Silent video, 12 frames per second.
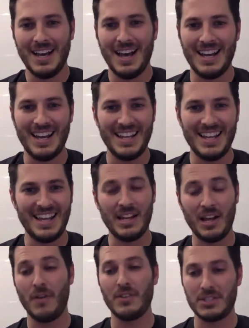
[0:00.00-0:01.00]
And
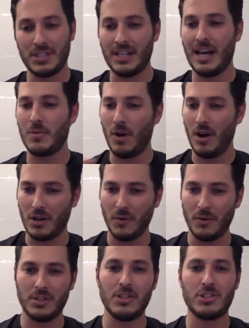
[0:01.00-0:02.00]
then all of a sudden I'd walk
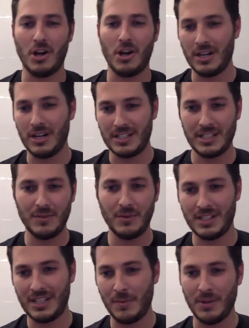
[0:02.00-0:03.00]
over to the chart, I'd see
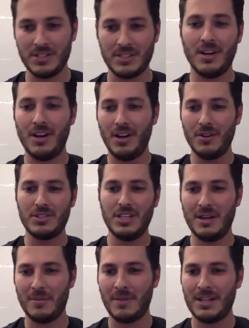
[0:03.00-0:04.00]
what the name was, and, oh,
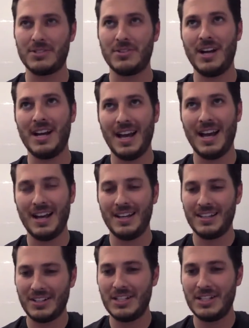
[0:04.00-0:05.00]
Tim, that's great,
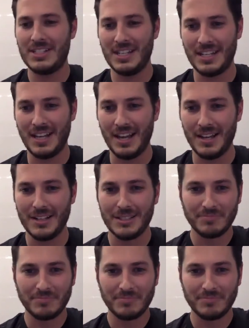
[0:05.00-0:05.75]
good to see you today.